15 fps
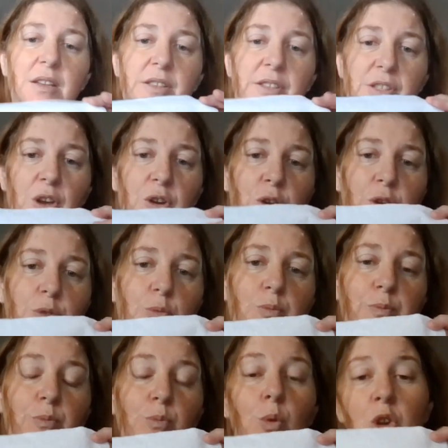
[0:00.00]
So
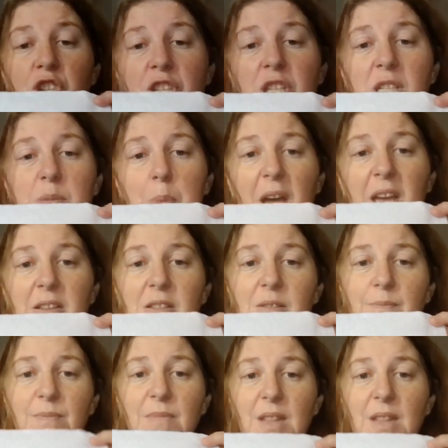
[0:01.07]
watch the space.